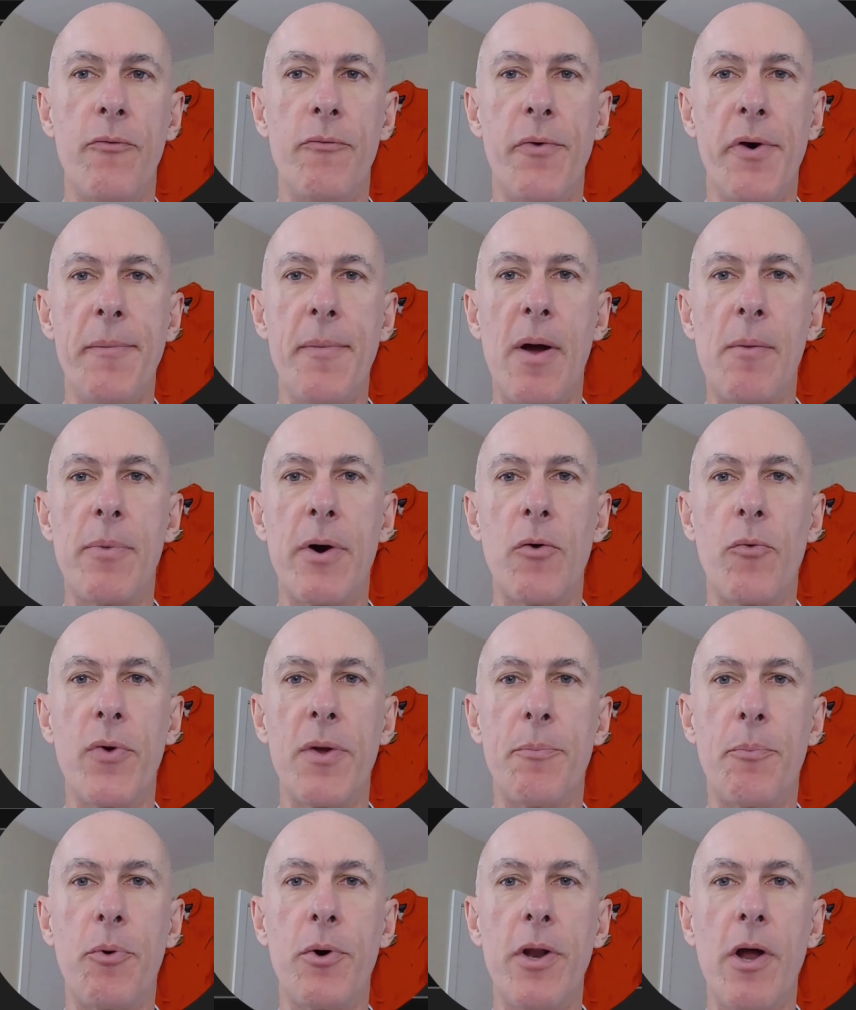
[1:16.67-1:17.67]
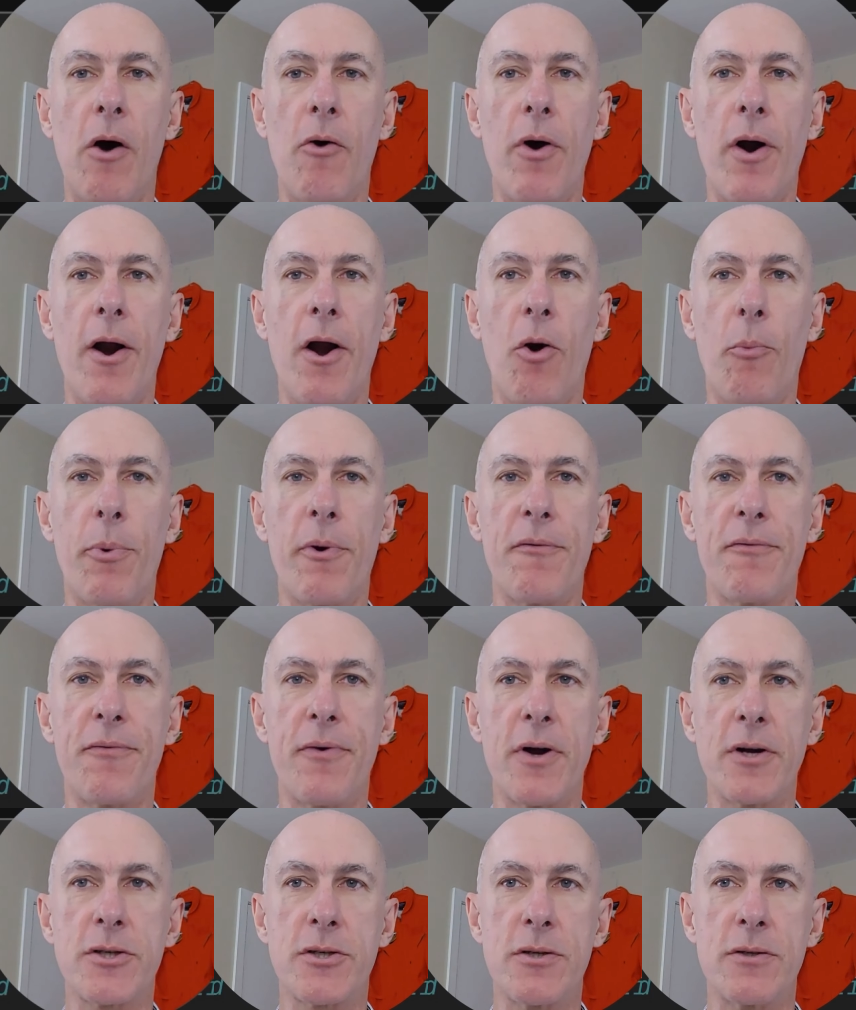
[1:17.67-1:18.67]
Remember, we put our helper
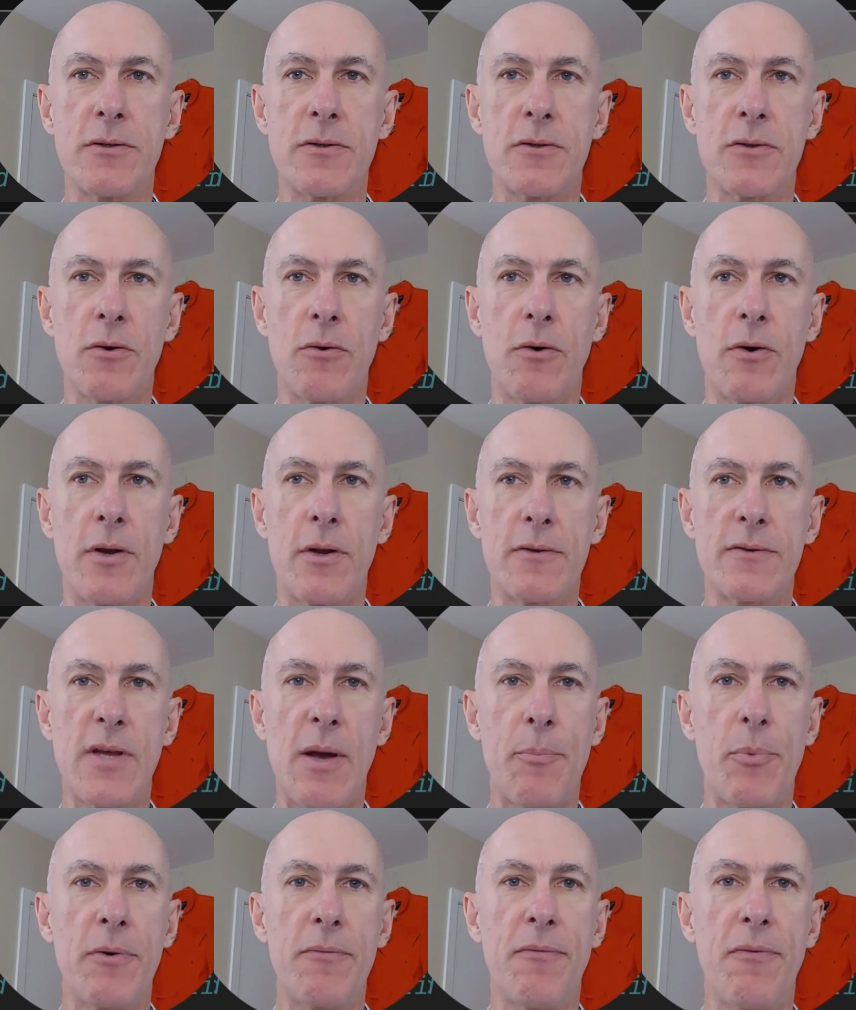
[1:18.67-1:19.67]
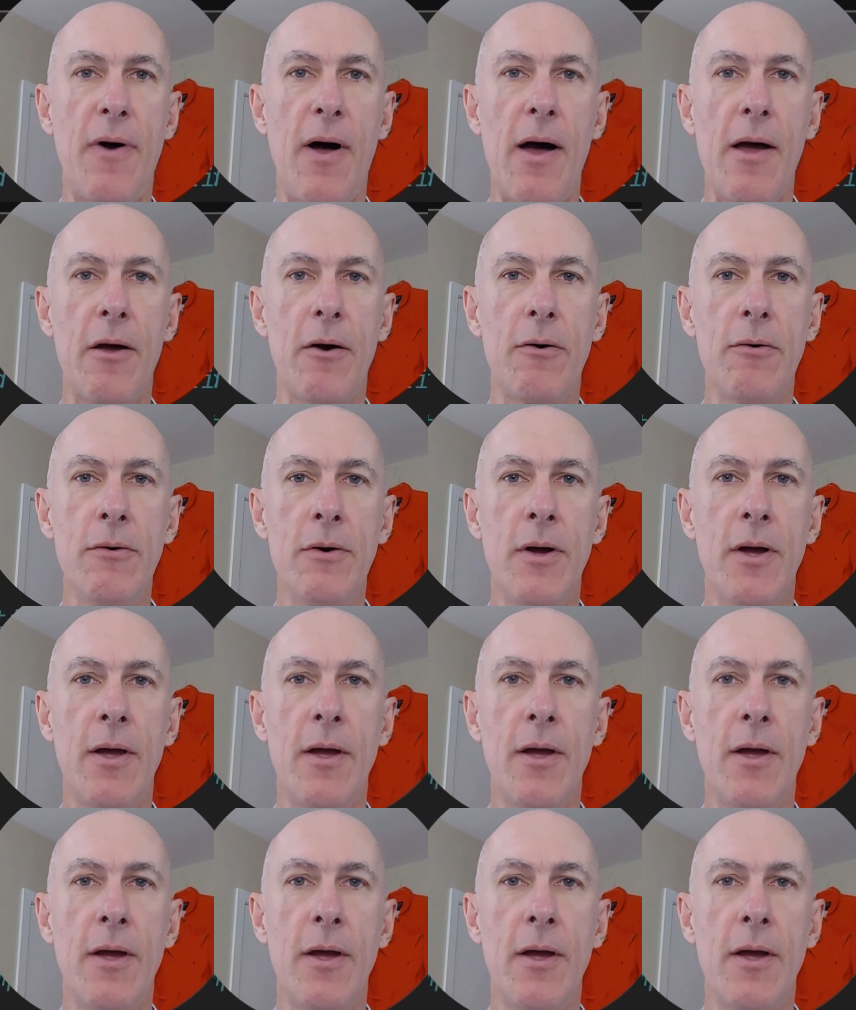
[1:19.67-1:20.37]
functions on a separate file,